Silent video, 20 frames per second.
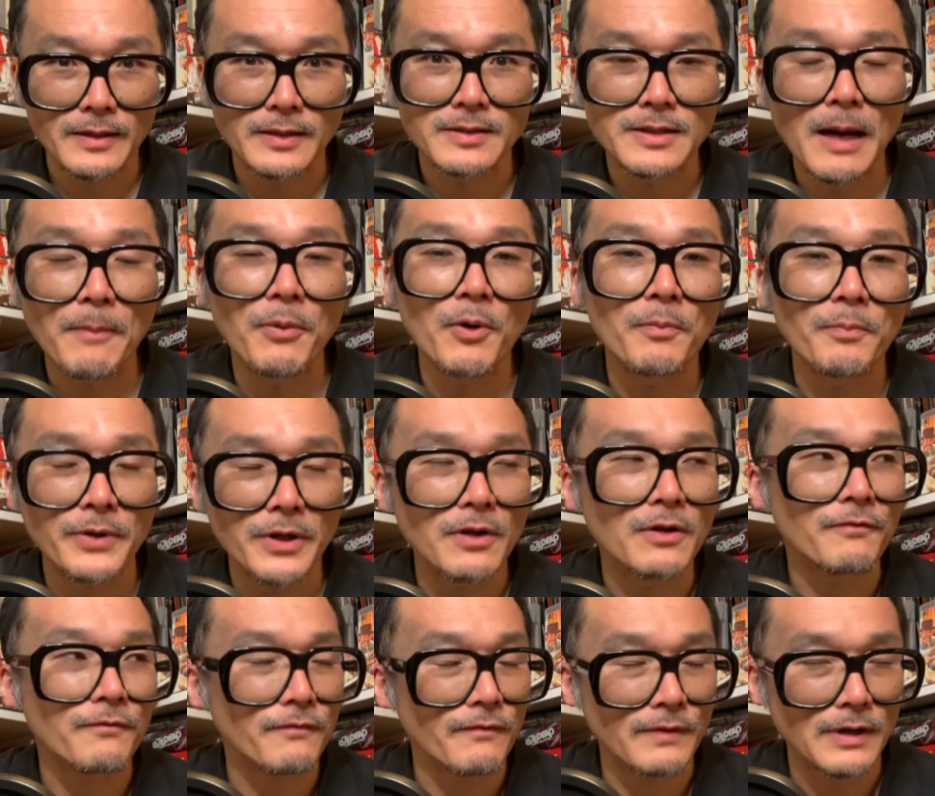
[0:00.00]
double
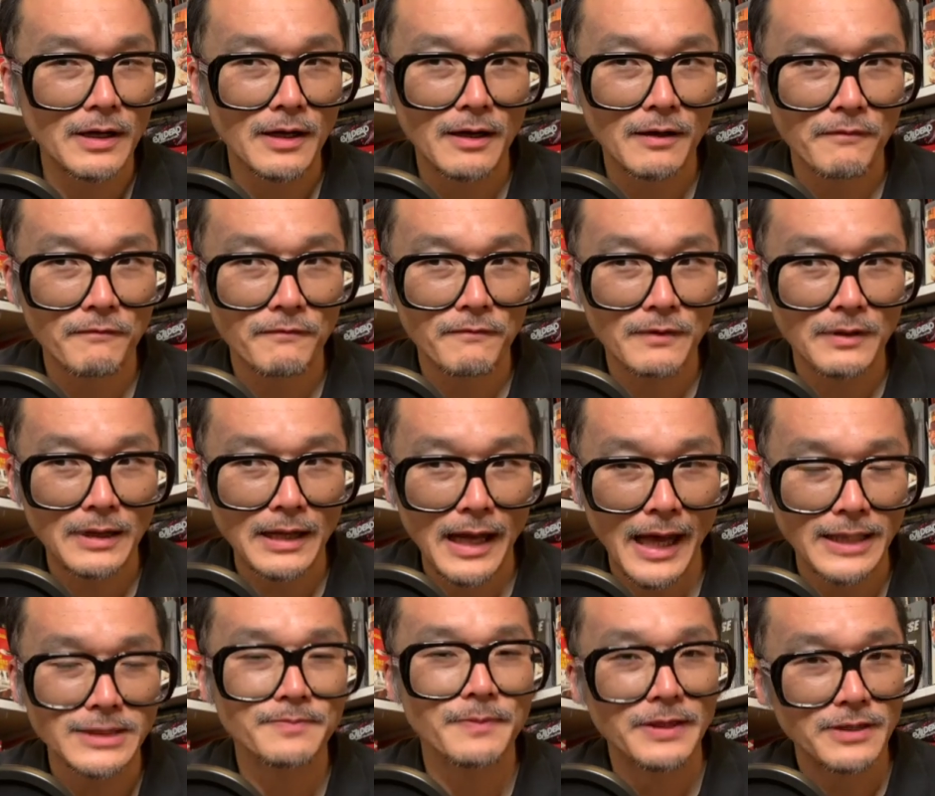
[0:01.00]
bill
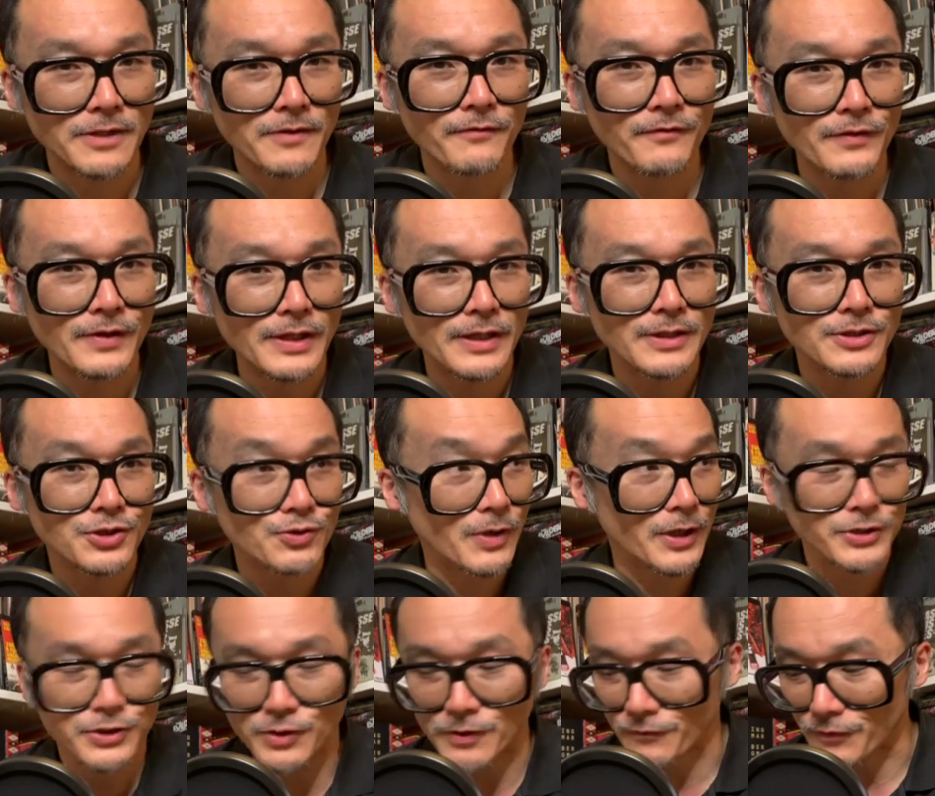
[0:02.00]
aspect of the
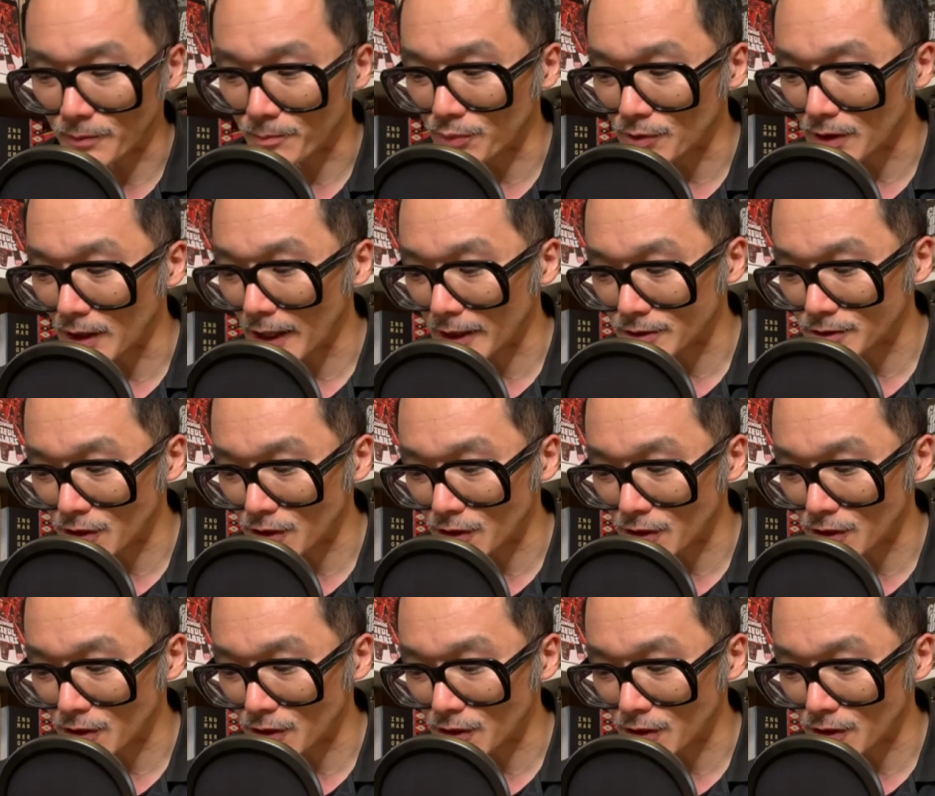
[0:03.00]
structure of the plot.